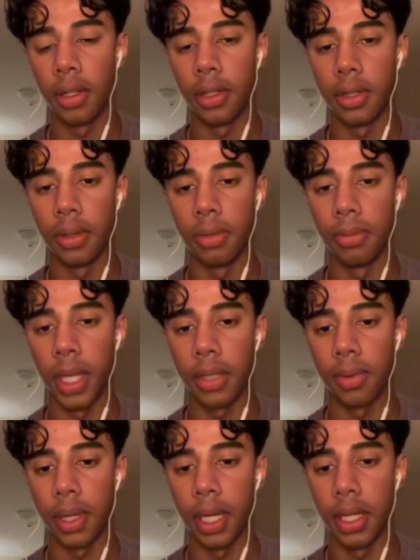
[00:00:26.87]
So that's
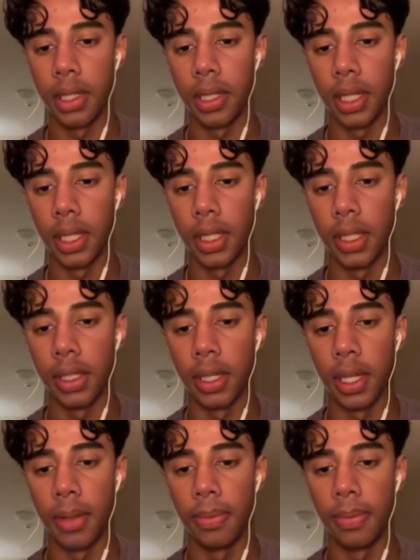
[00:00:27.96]
why I didn't take anything today.